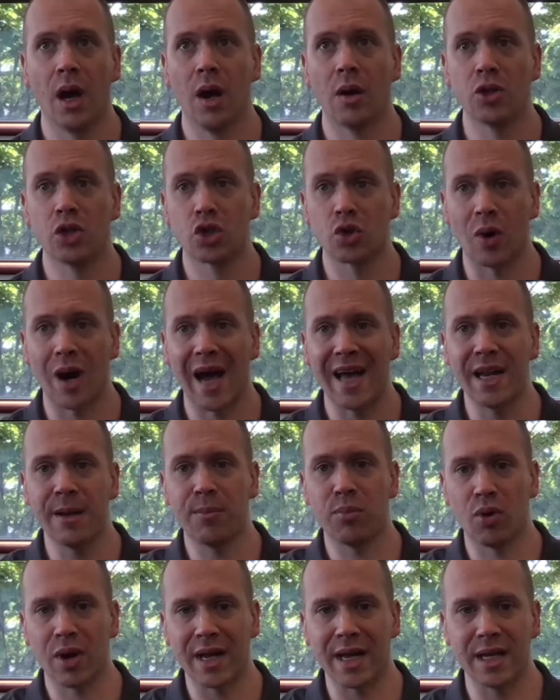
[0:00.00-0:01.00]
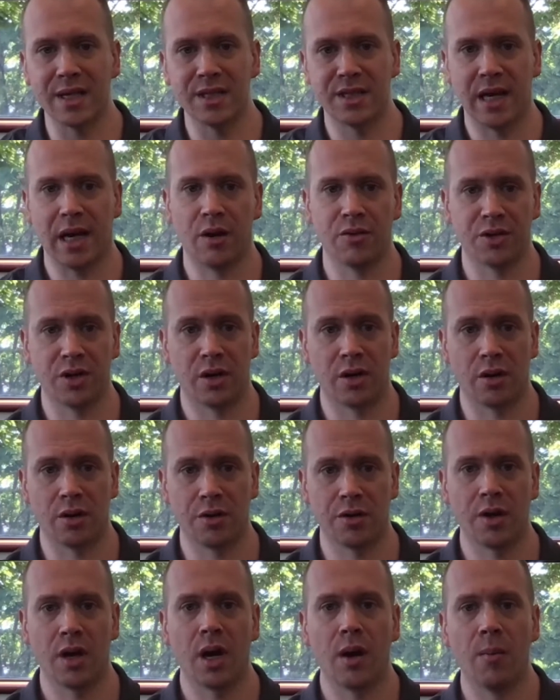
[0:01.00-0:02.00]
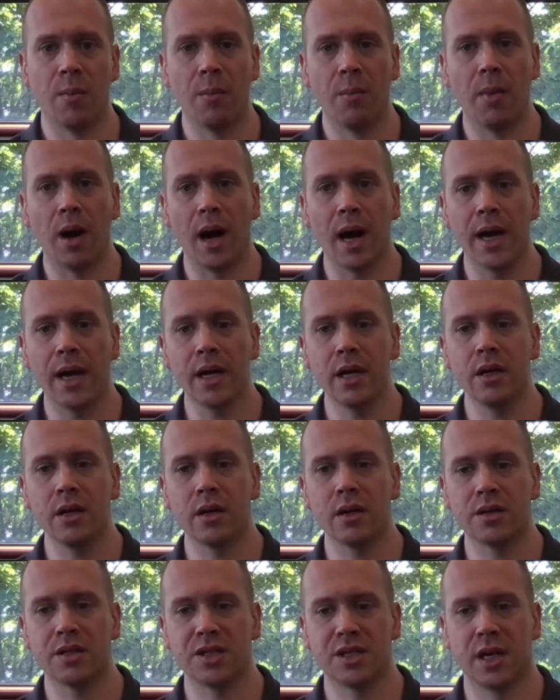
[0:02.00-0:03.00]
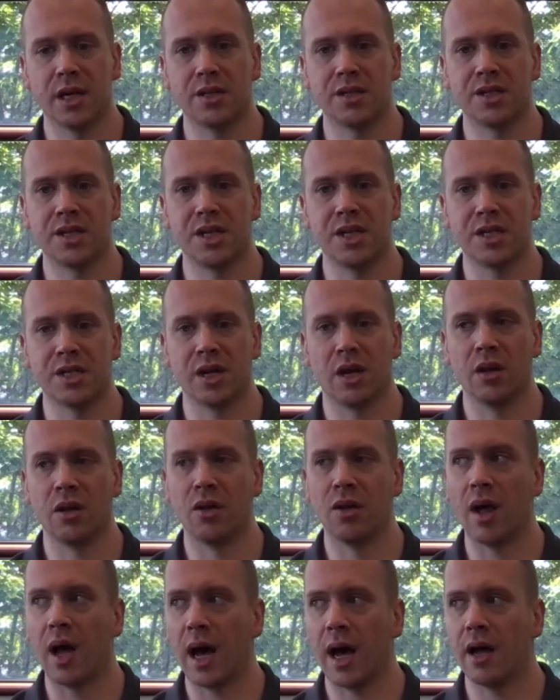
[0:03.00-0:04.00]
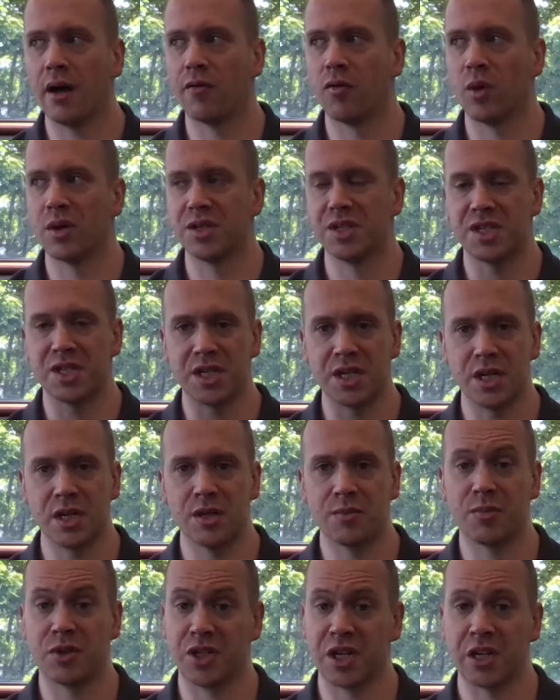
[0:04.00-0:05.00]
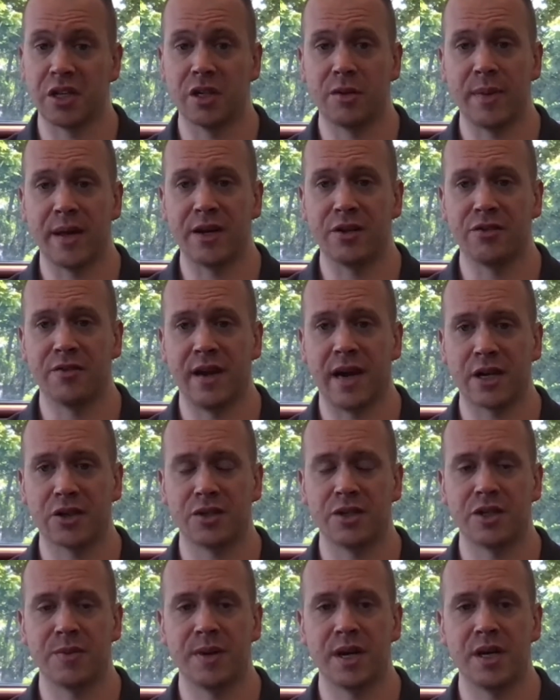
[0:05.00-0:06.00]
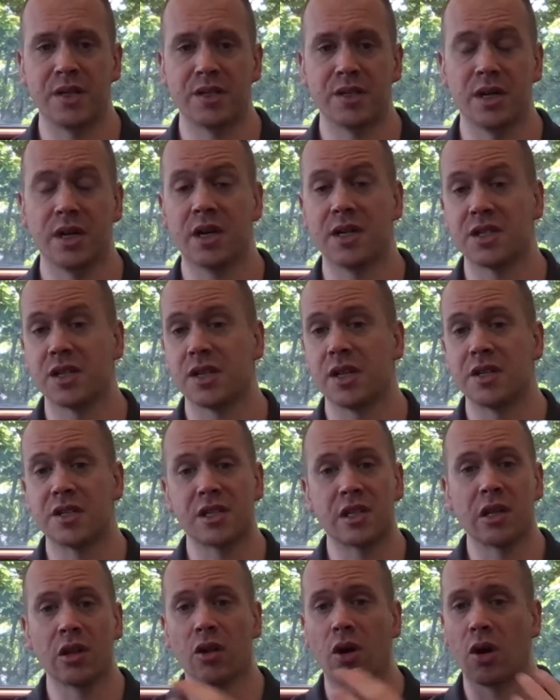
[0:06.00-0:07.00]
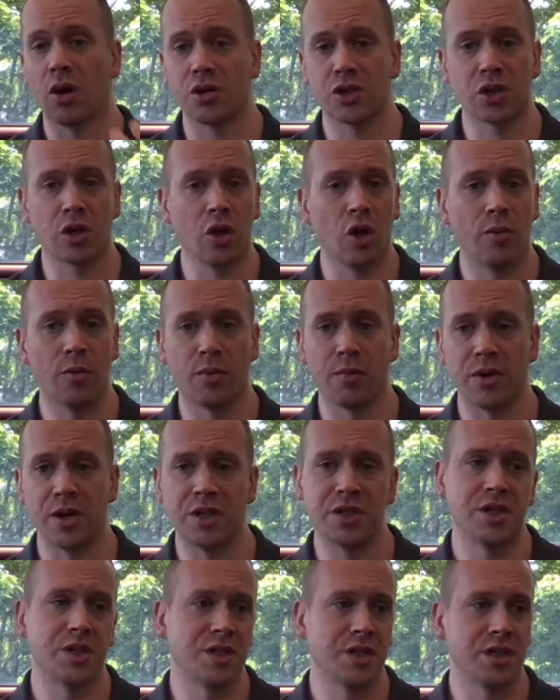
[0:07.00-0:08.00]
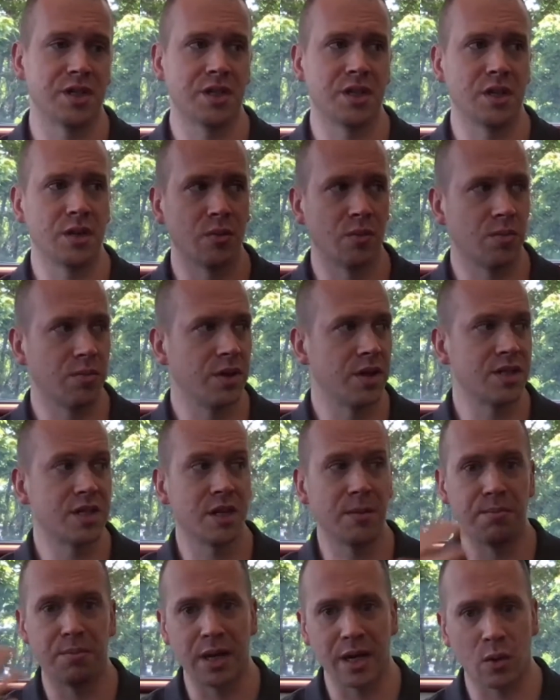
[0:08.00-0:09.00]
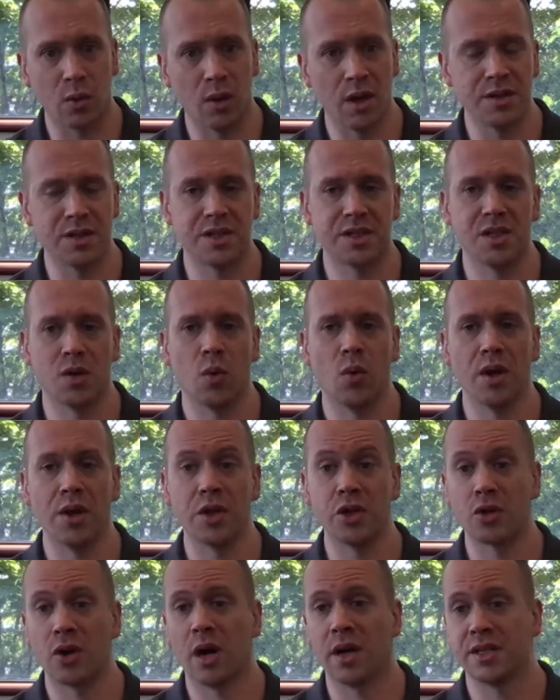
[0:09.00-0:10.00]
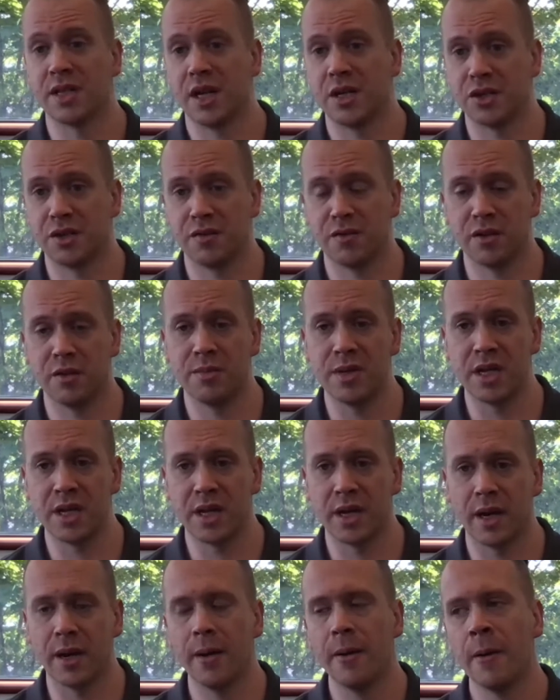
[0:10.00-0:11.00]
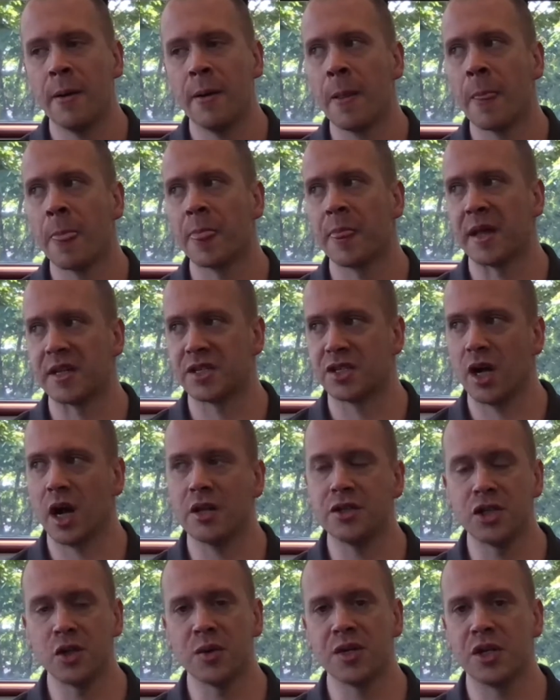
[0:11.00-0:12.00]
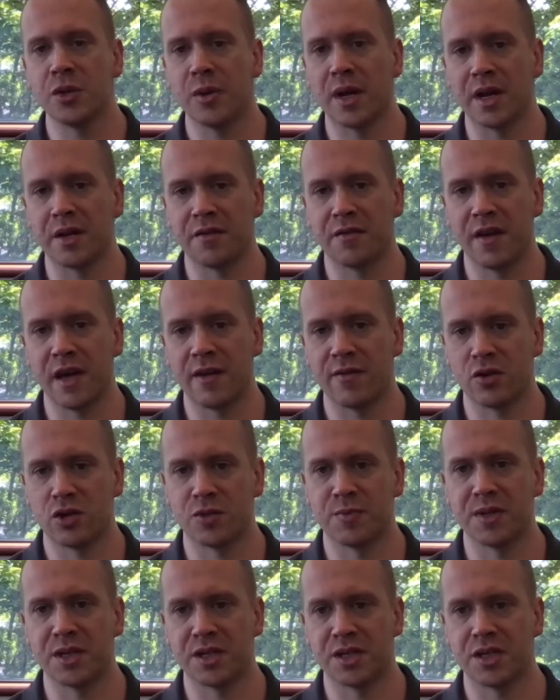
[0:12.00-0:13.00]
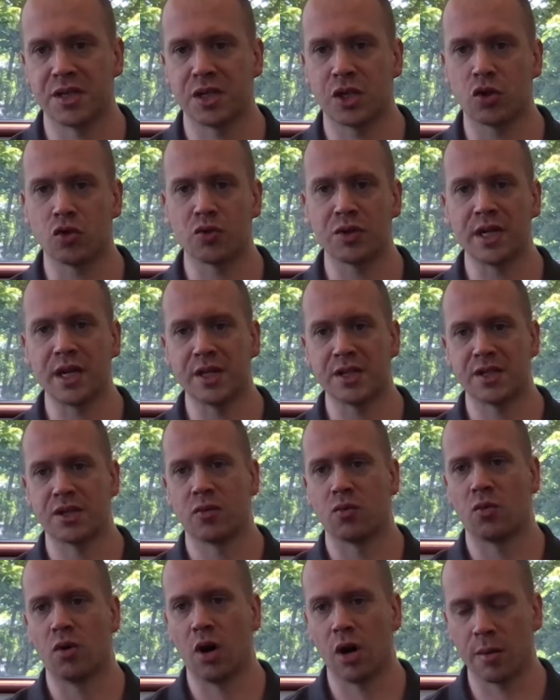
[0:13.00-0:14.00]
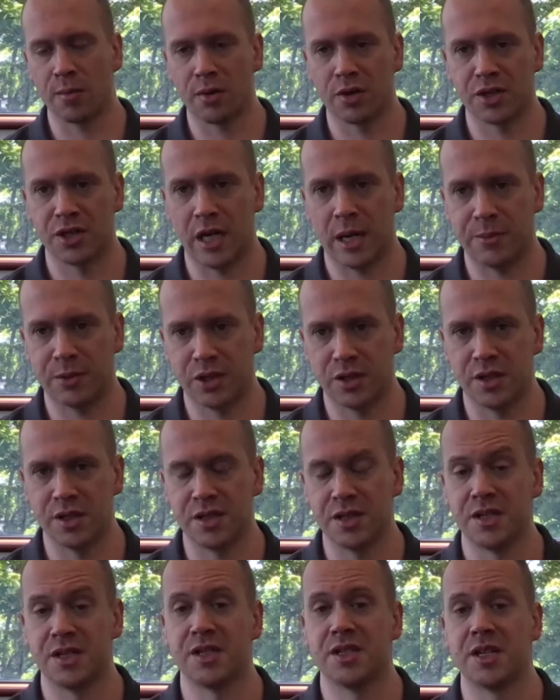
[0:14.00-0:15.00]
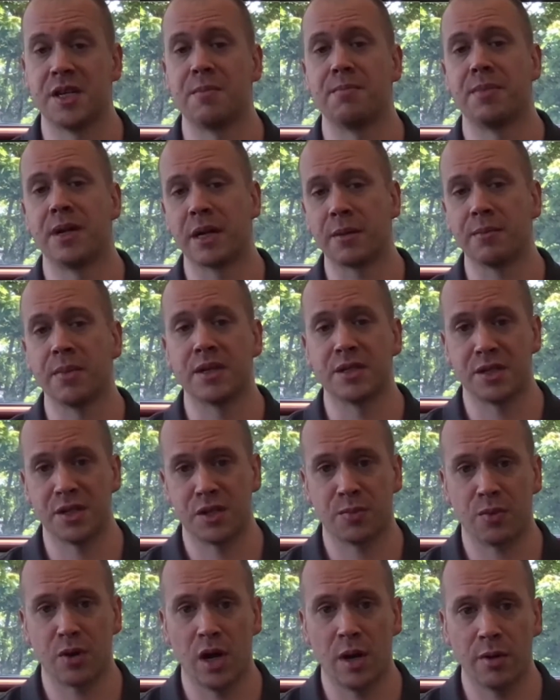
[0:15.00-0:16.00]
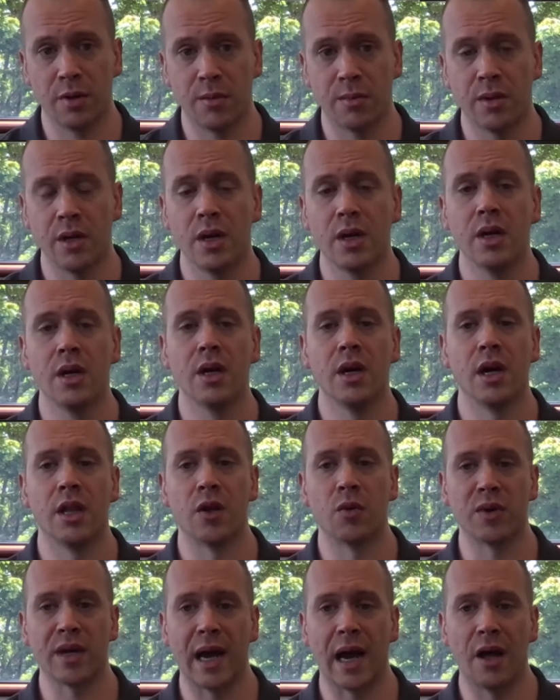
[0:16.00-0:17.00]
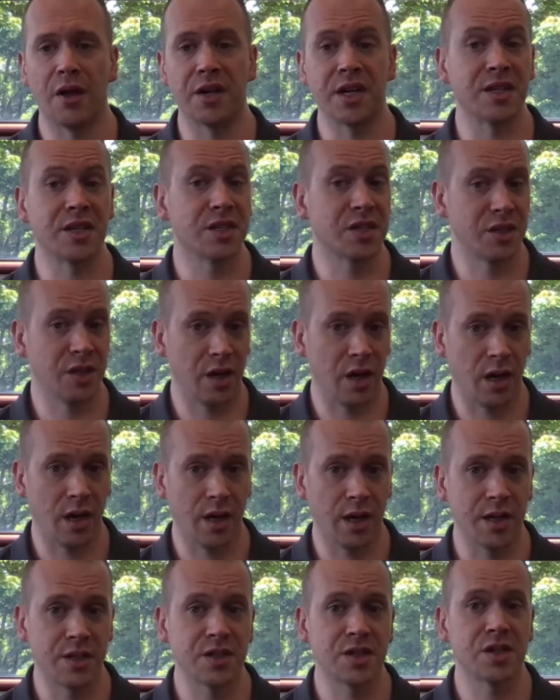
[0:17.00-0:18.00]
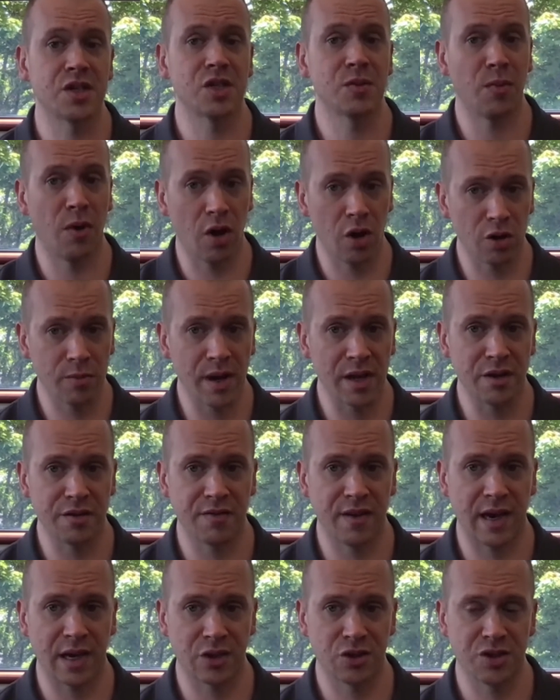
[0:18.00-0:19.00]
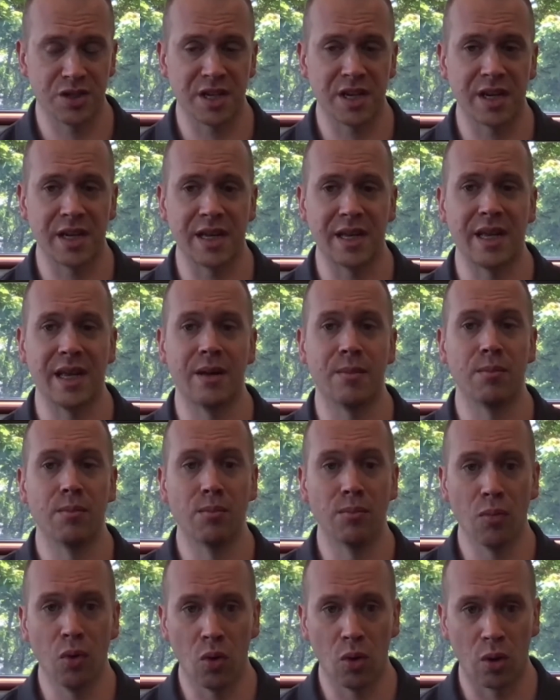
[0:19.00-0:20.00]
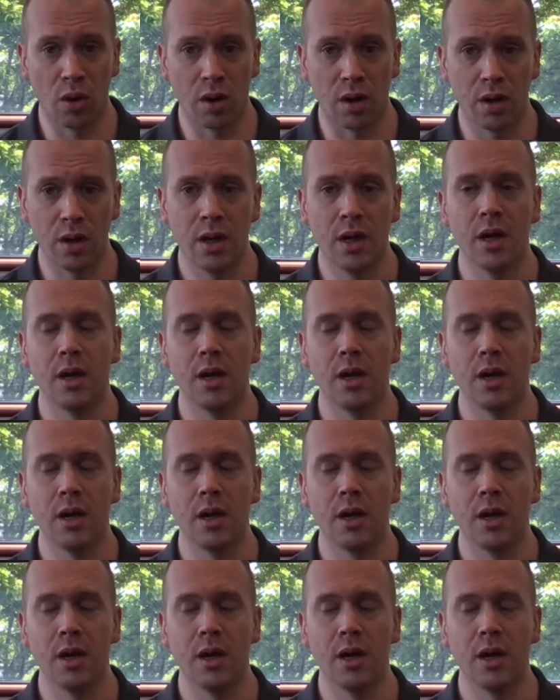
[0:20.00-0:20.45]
Try to bring it down to earth. My sense is a lot of what's seen, particularly in the manufacturing space, it's the large global breaches, it's the big ones, it's the one that draw attention from the media. That's not doing you any favors because it creates the wrong perception that this is a big business problem. In the reality, it's not. It's the smaller manufacturers that are getting hit more.